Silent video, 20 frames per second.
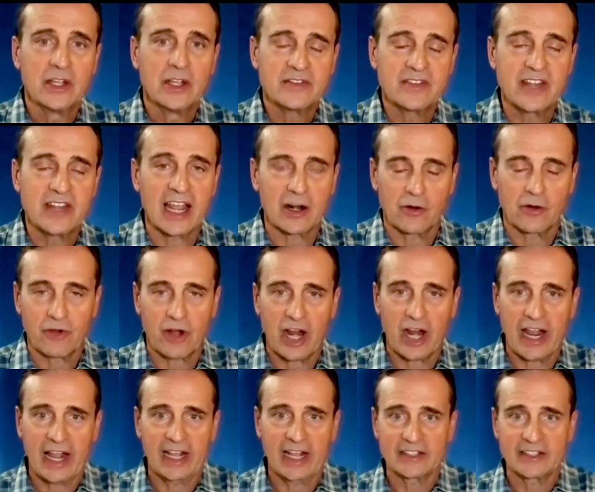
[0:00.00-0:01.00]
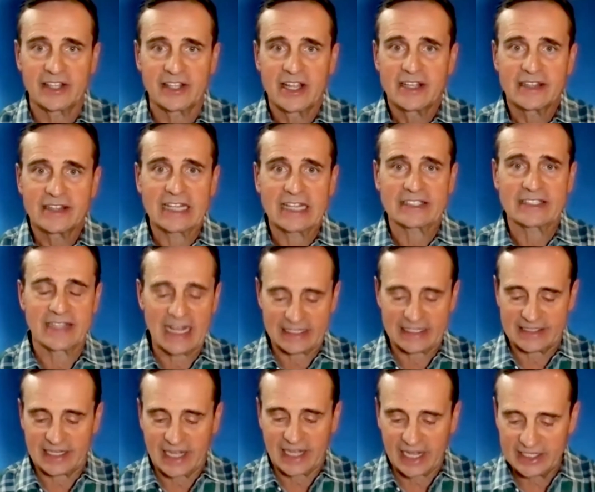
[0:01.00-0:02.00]
debt overhangs. That's not
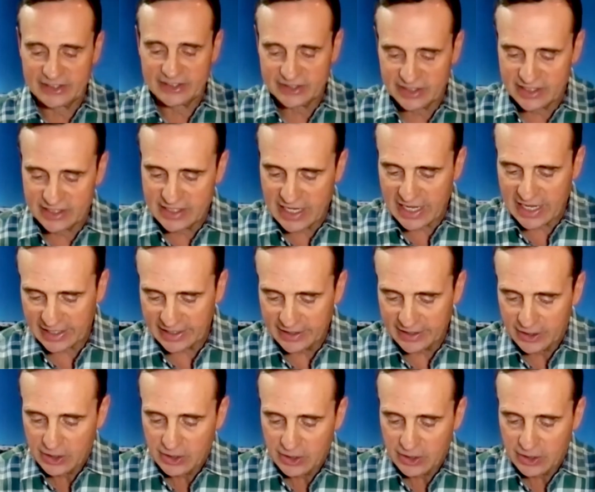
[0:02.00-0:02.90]
the case today.